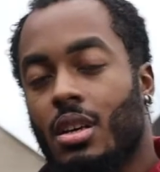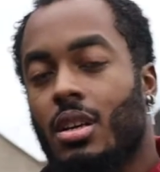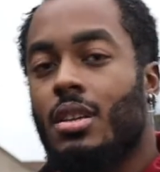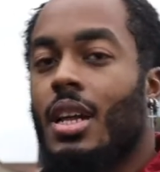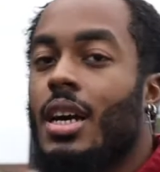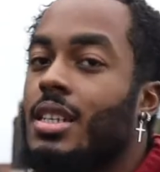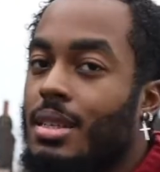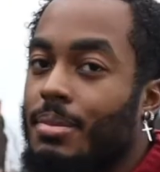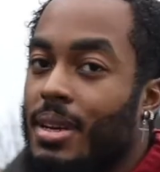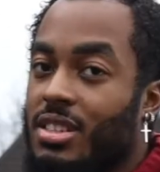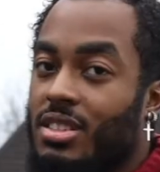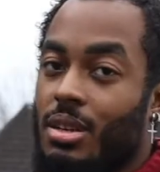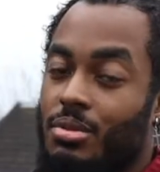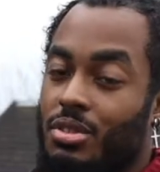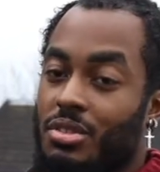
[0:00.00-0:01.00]
that is the best
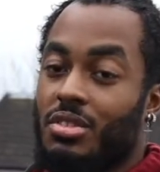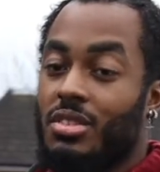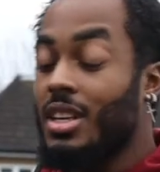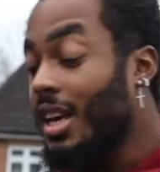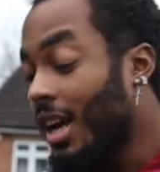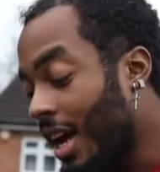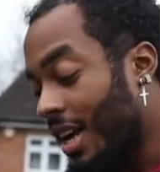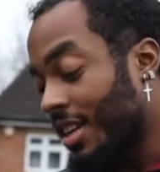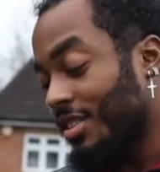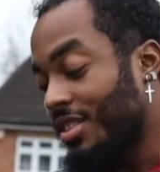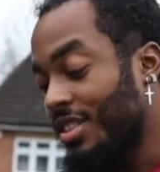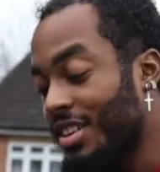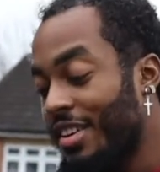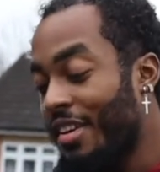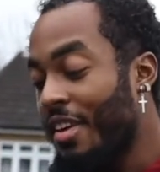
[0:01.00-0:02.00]
option. So yeah guys,
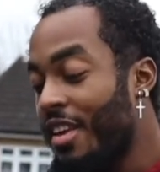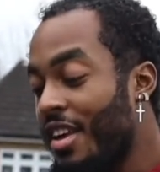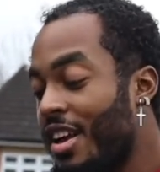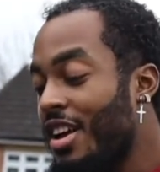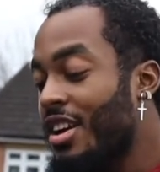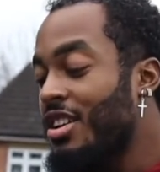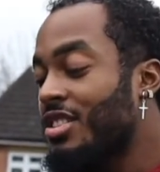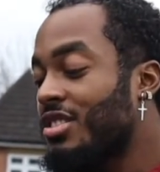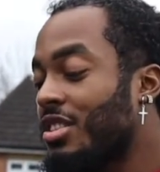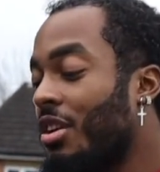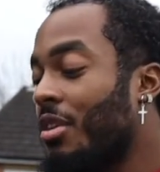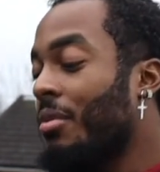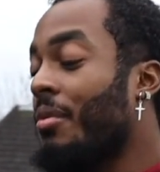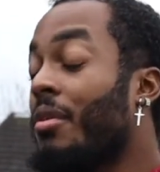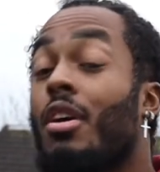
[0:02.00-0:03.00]

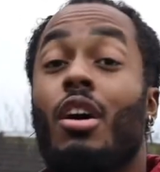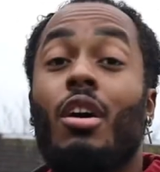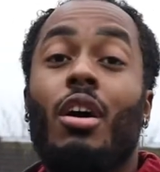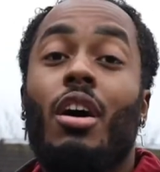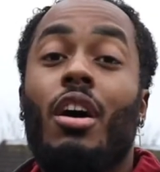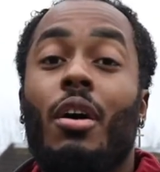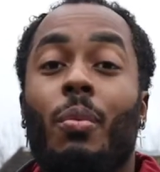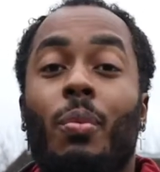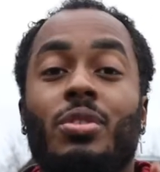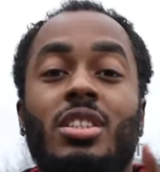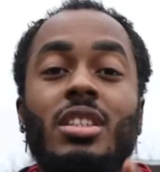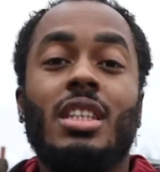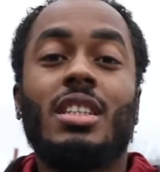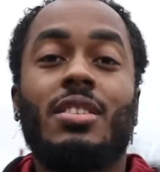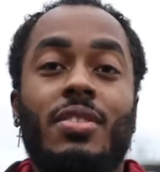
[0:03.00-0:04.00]
so watch the
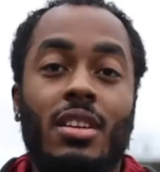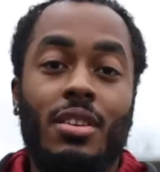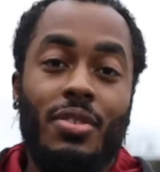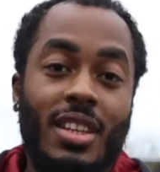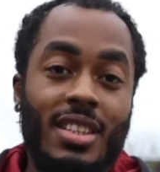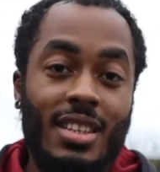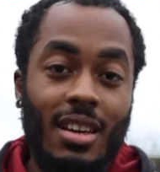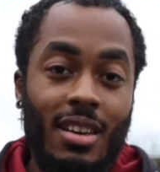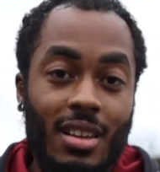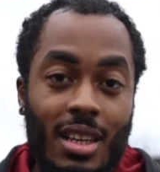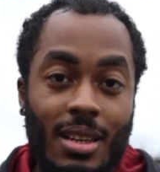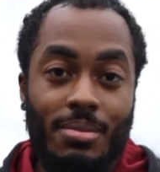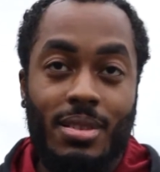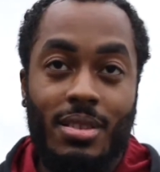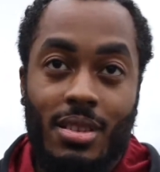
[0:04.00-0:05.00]
next video for the sound
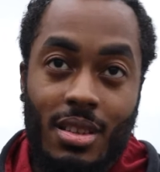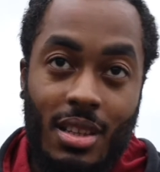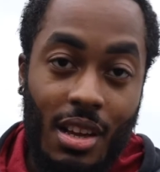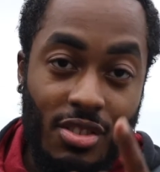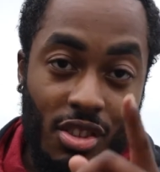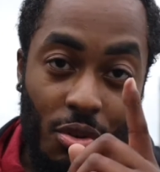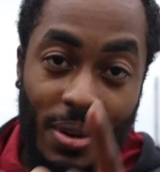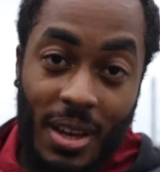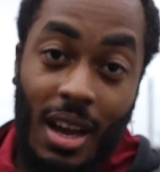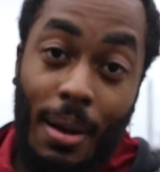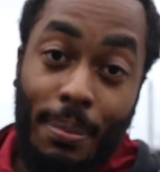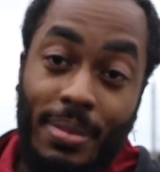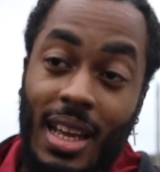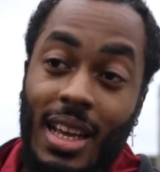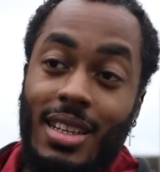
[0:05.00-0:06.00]
clips. That was a quick
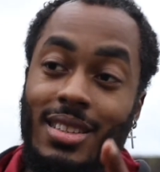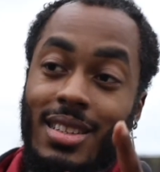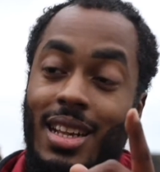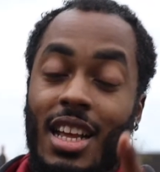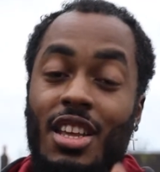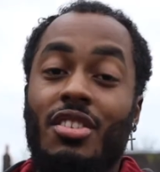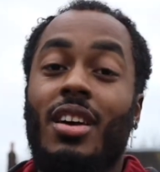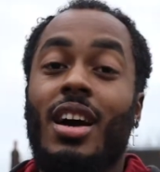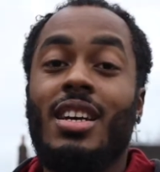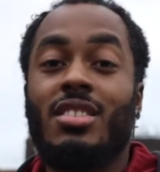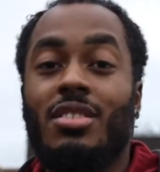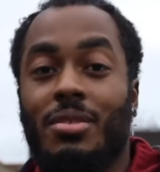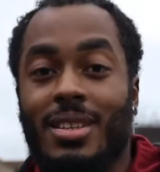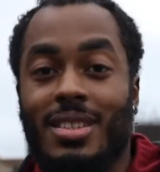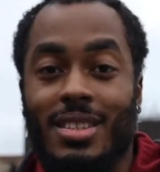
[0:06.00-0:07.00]
update to let you guys
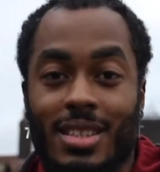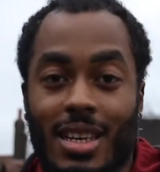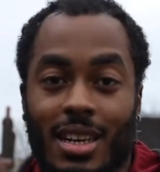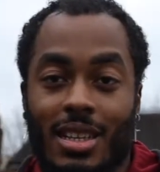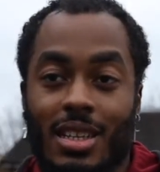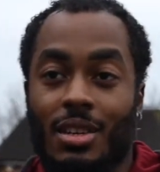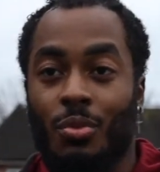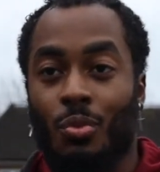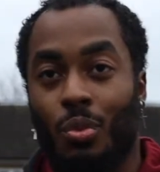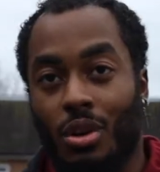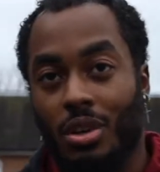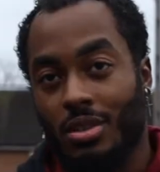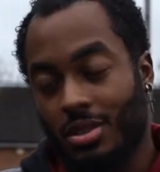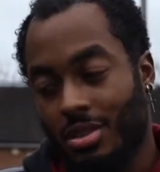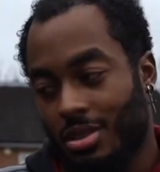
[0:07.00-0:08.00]
know exactly
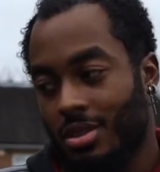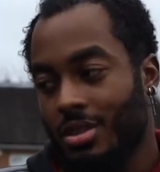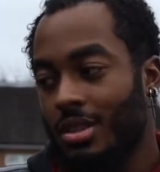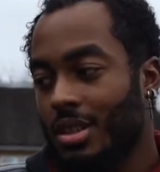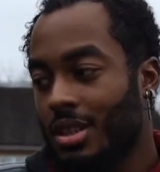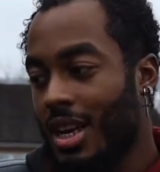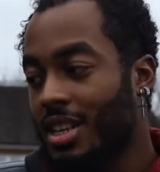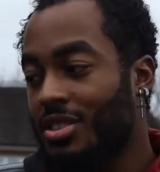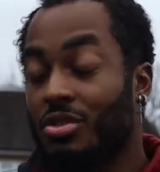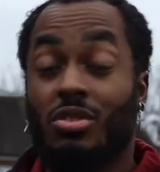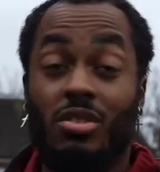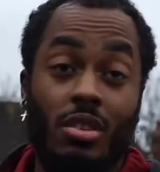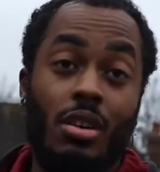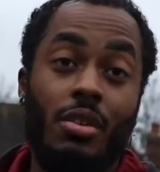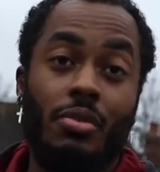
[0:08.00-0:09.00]
what exhaust to
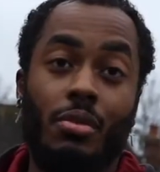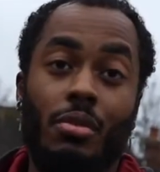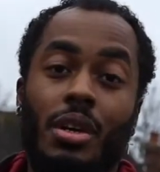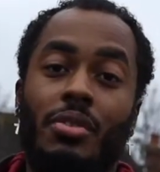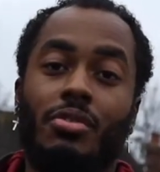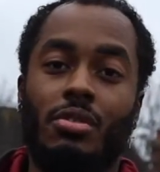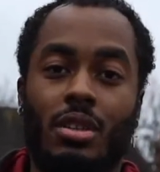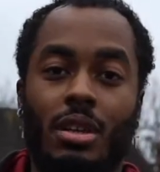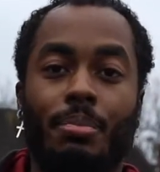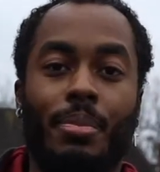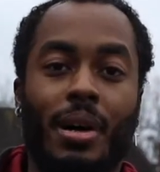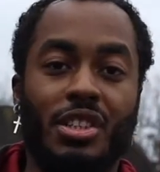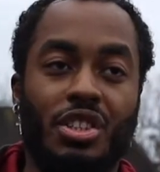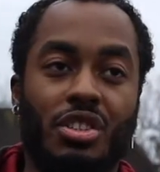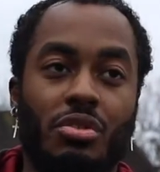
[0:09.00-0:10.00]
go for if you're on a
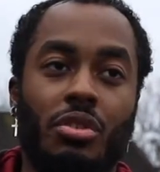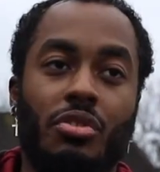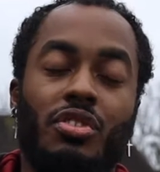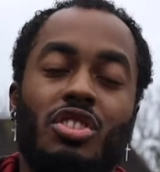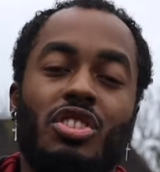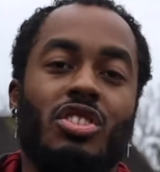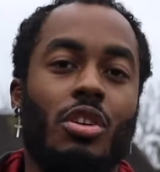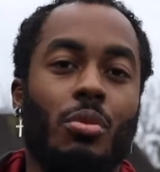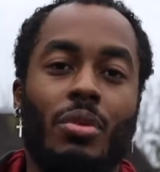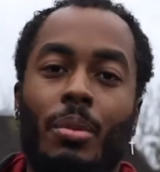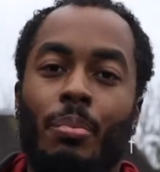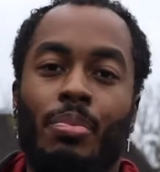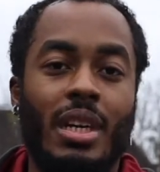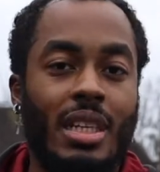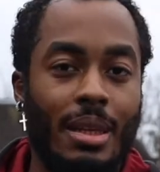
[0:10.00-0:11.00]
budget, or if you just don't want
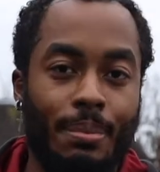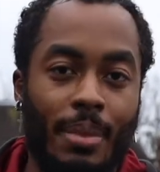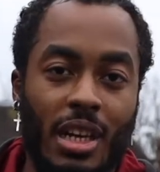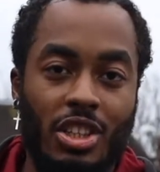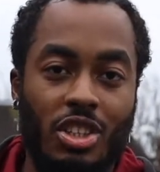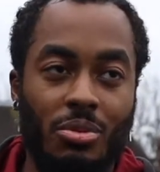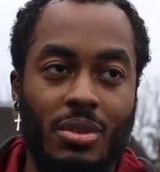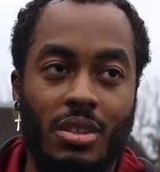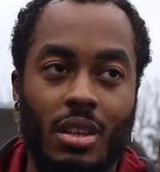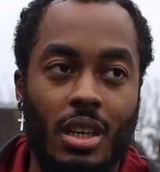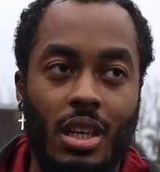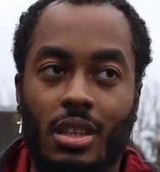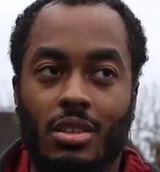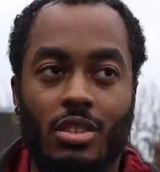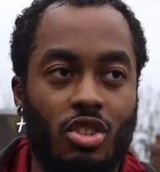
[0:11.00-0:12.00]
to break the bank, you want to
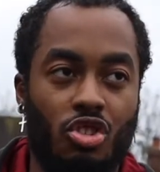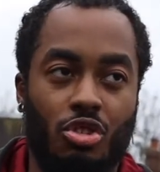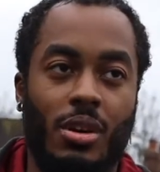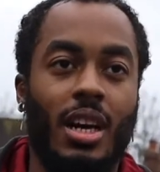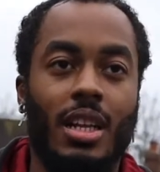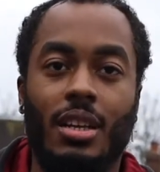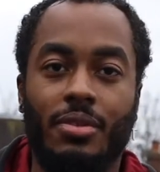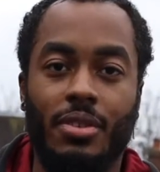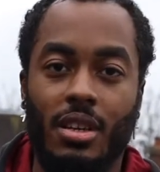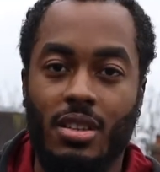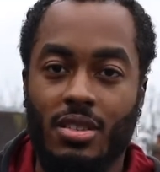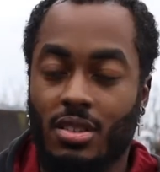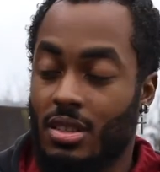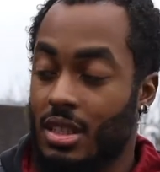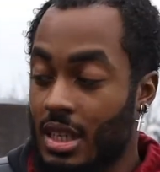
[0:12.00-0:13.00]
like trial it first.